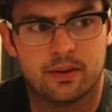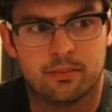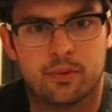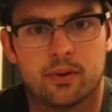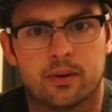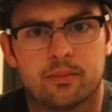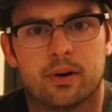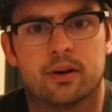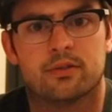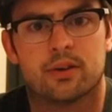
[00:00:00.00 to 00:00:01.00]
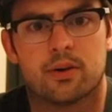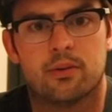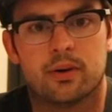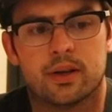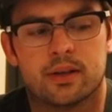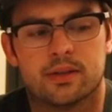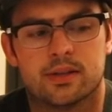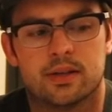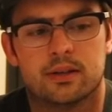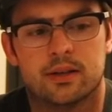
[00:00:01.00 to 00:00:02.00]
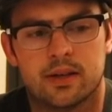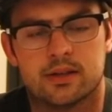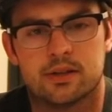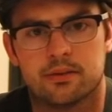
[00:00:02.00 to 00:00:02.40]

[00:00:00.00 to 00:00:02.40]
Important part of recording is that yes,